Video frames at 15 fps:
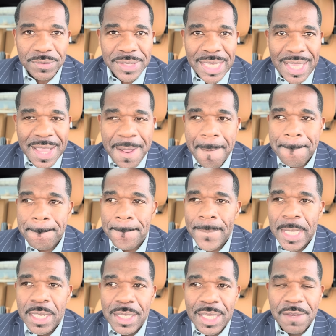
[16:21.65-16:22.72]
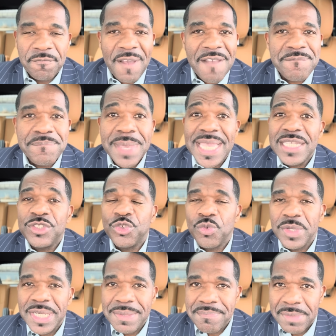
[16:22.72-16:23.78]
okay? If I've made
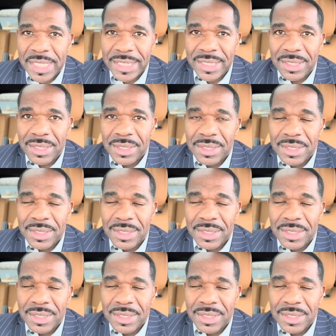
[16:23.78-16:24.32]
you any money,